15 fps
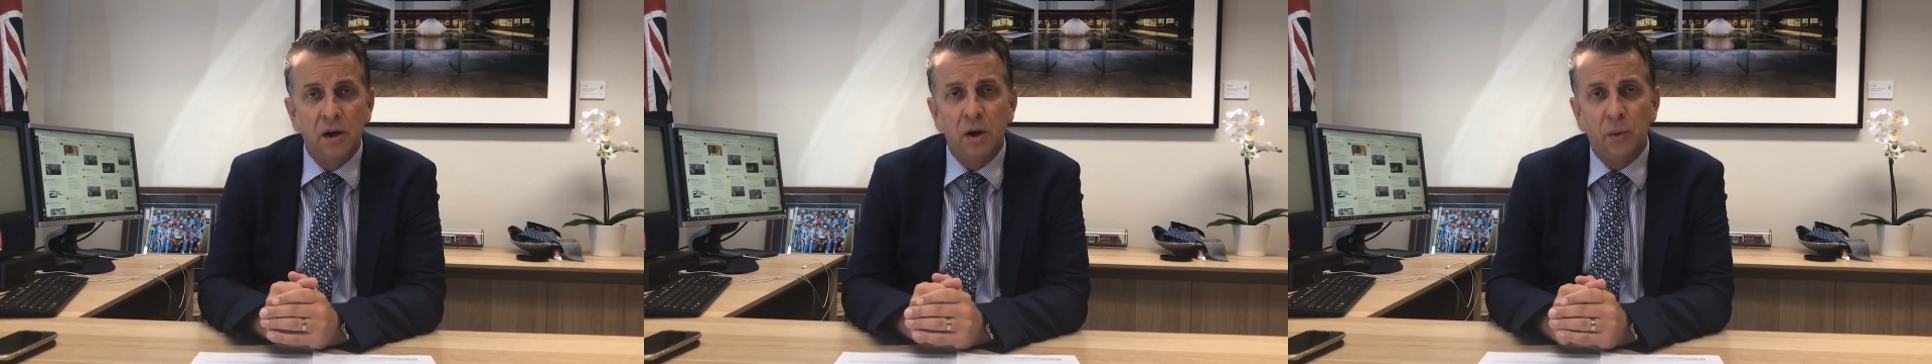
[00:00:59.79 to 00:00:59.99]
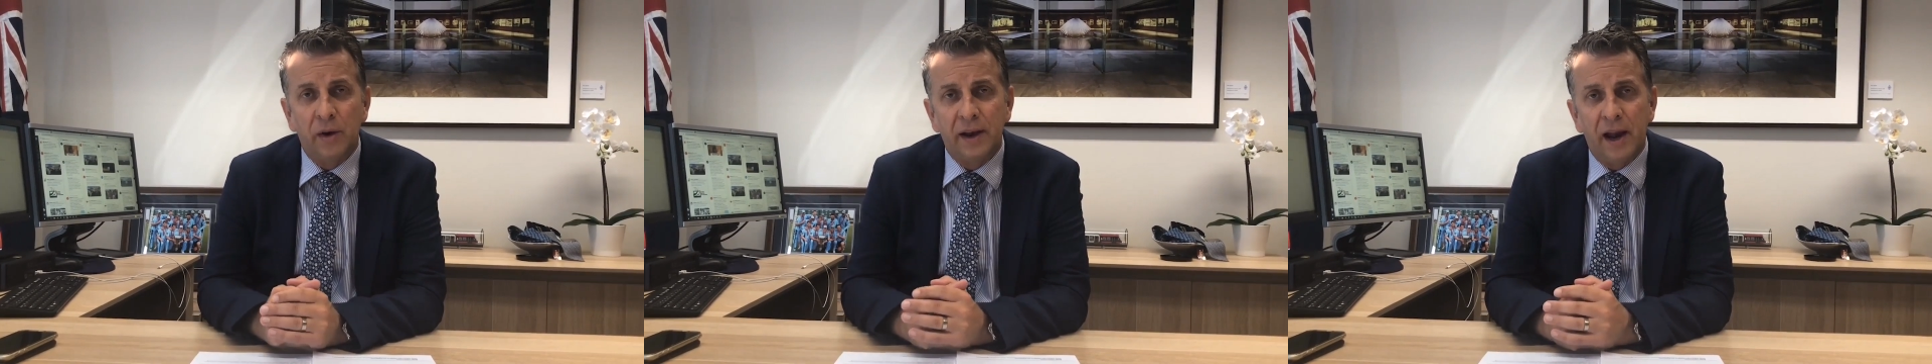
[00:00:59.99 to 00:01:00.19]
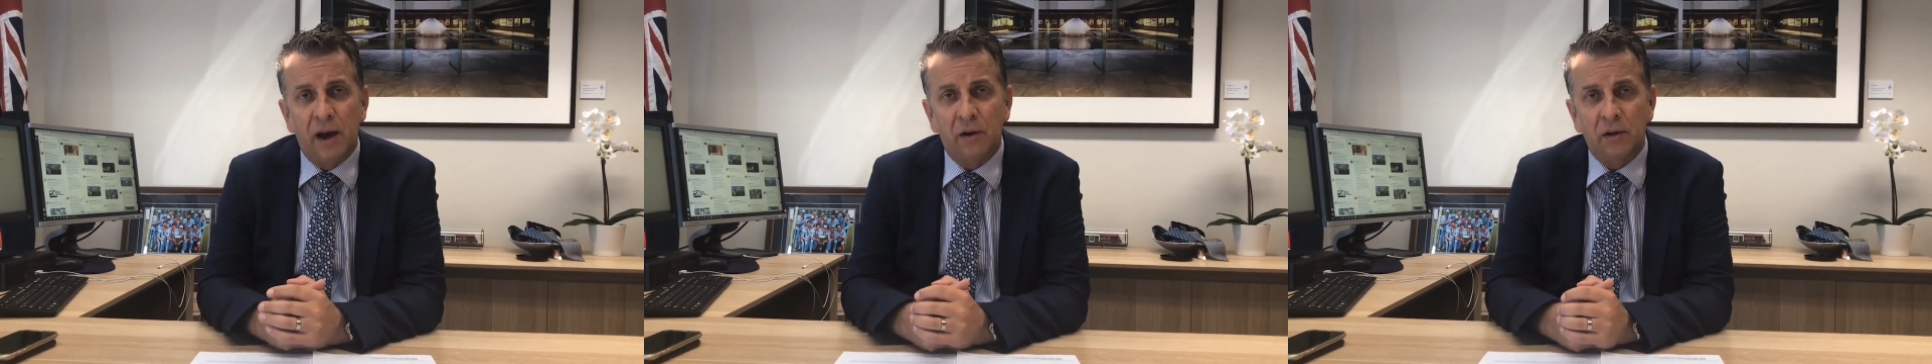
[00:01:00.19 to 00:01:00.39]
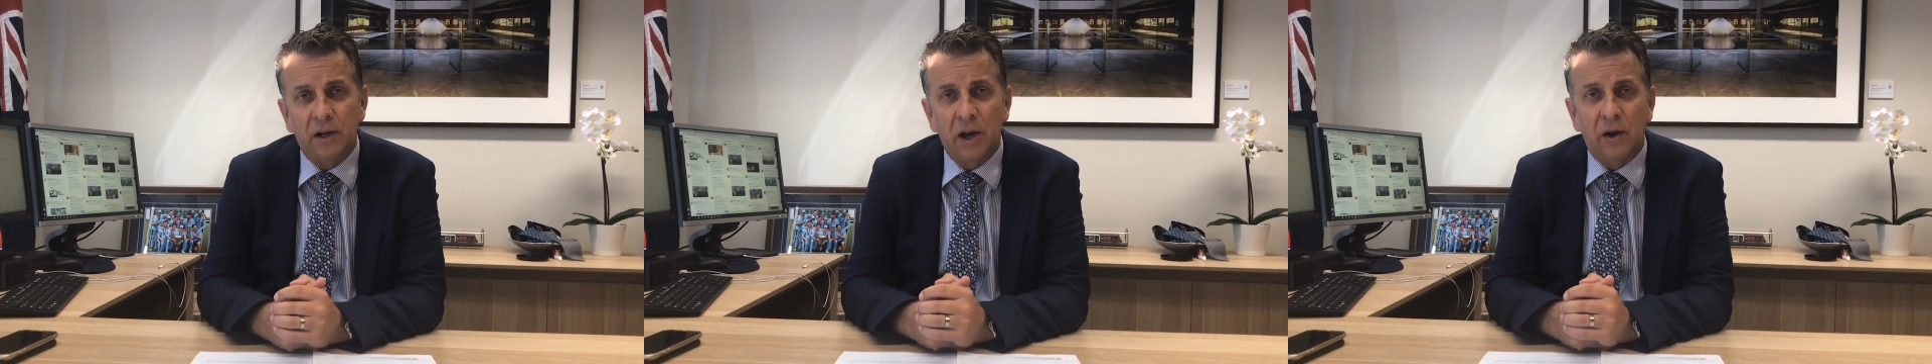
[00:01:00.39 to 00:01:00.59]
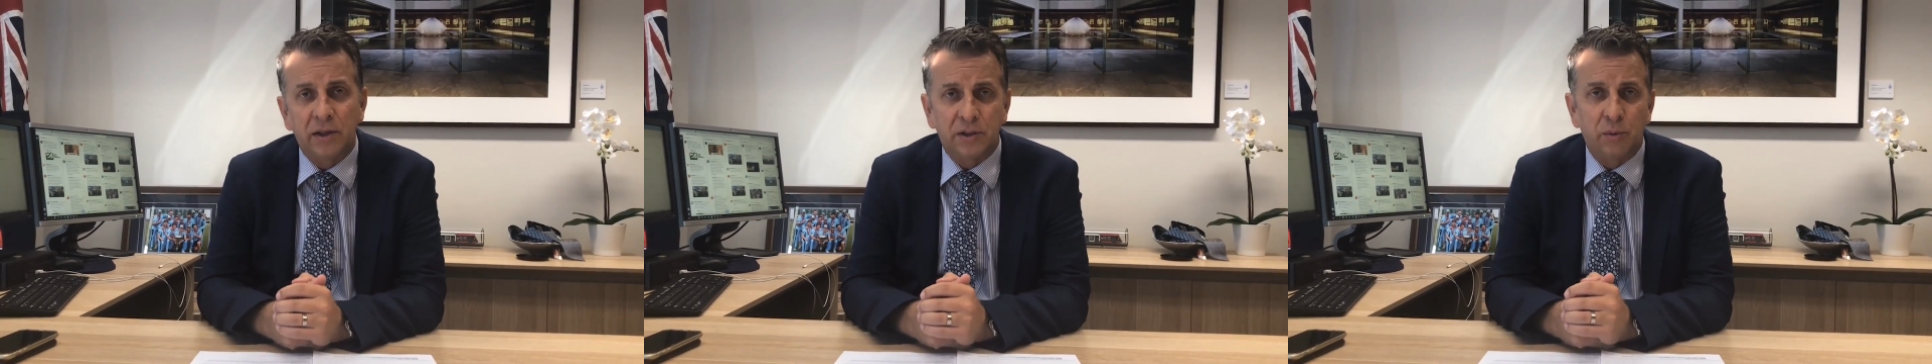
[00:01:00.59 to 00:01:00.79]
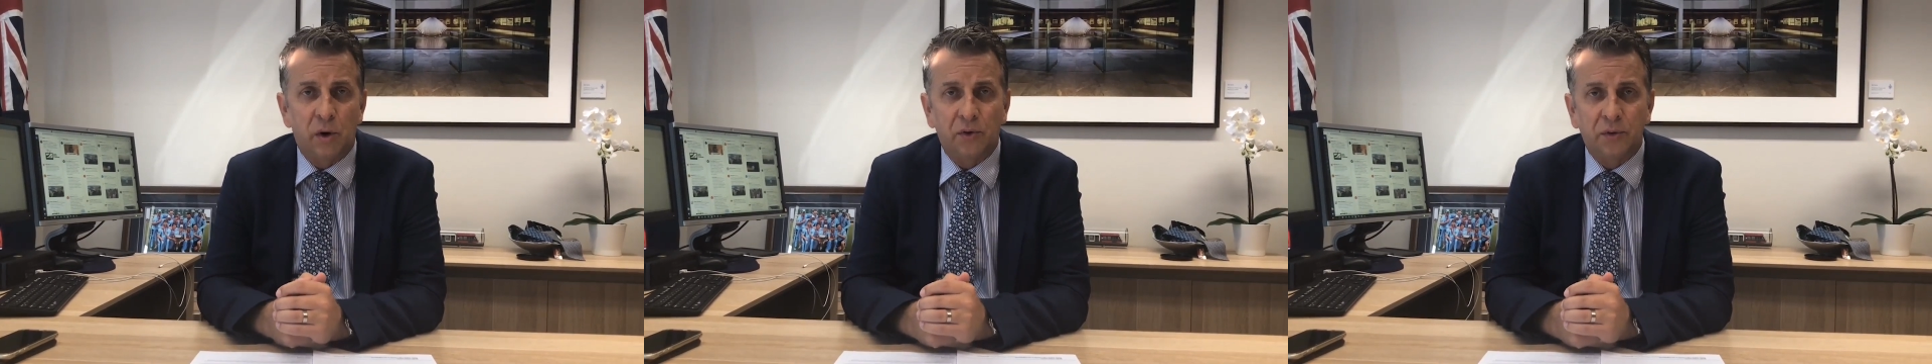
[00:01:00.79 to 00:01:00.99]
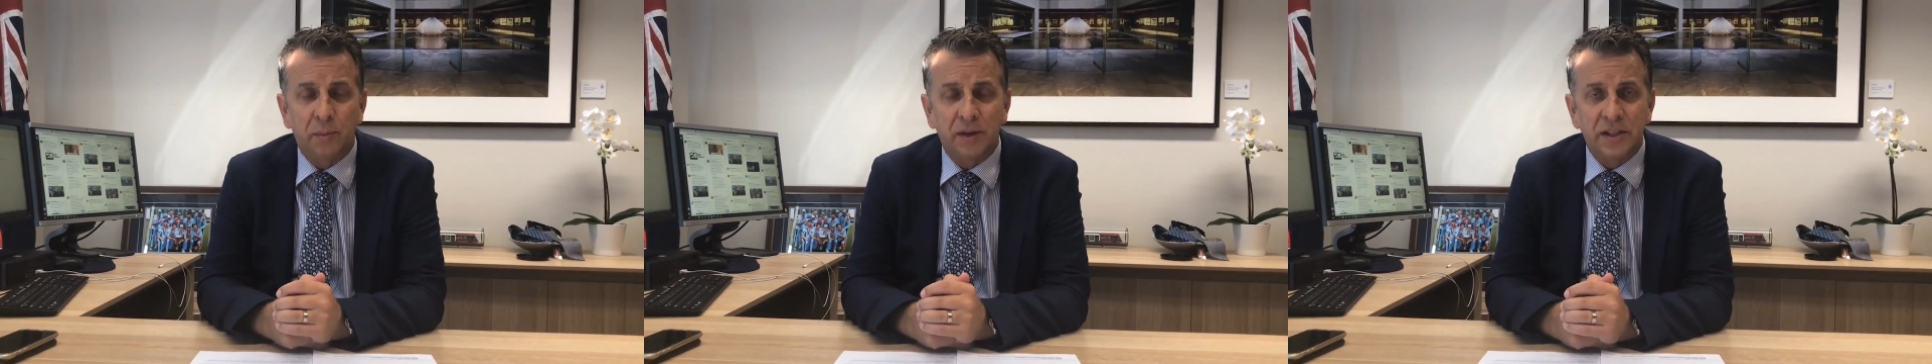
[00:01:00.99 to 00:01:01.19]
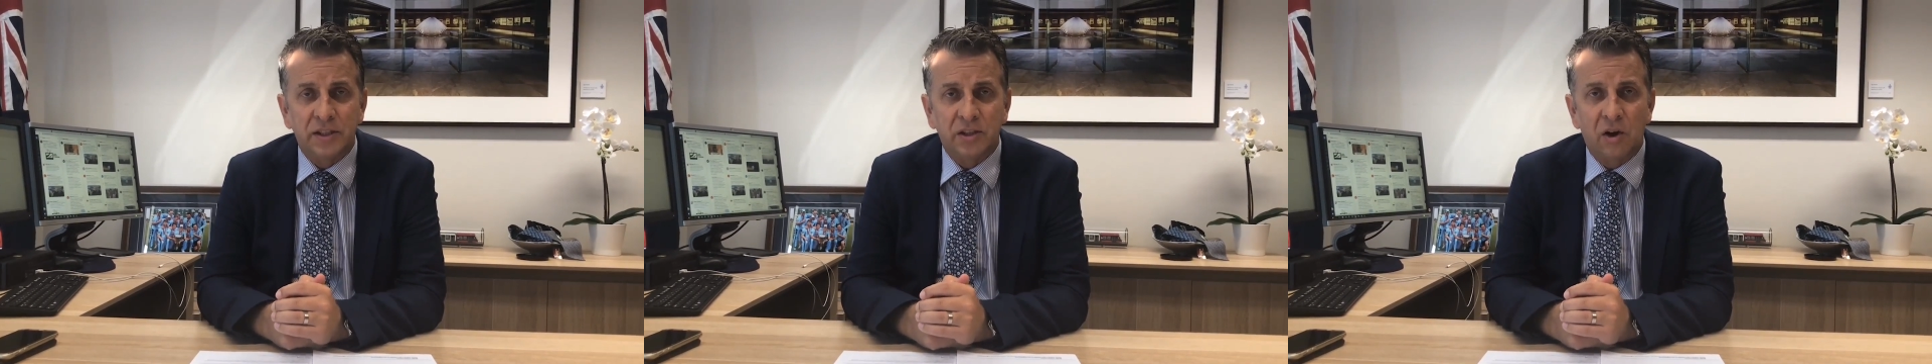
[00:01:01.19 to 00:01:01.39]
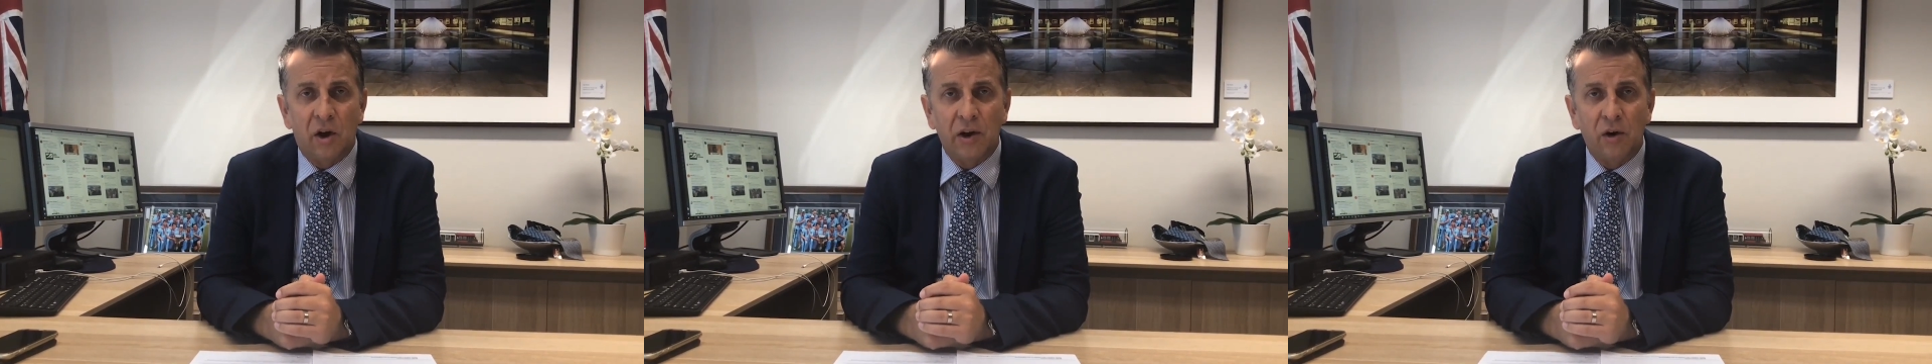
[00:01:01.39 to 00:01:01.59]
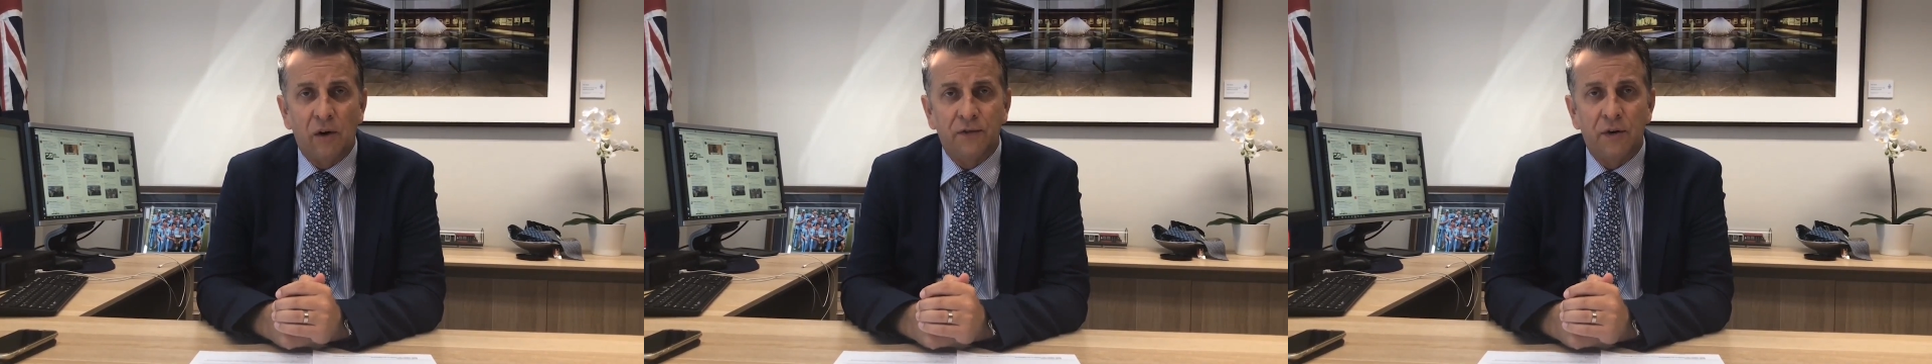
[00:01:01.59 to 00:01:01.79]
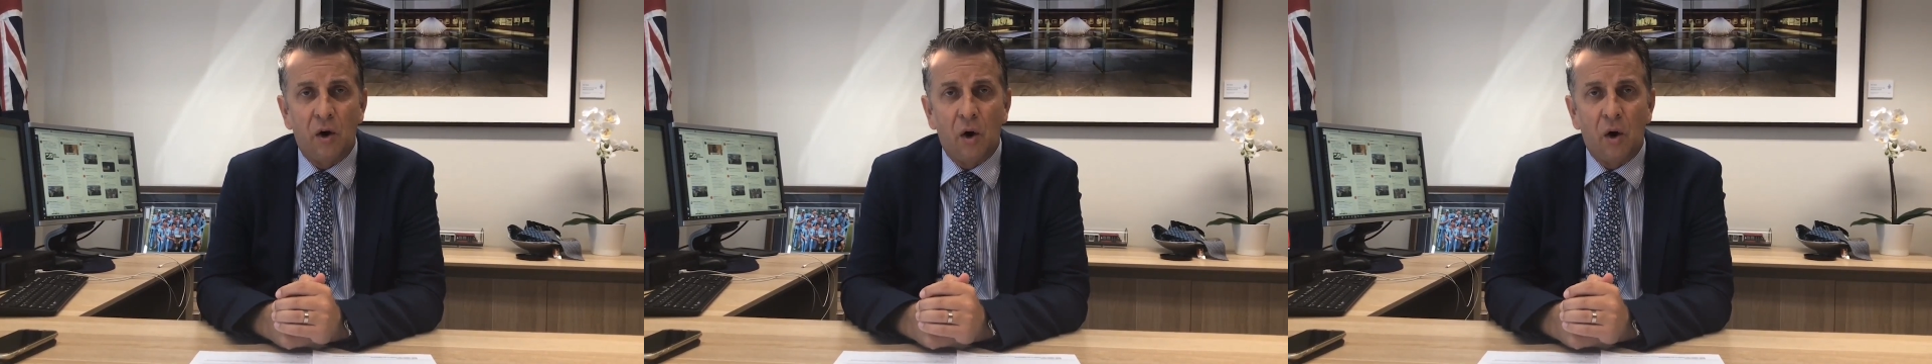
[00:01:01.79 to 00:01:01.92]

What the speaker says: who are now going to ultimately sign off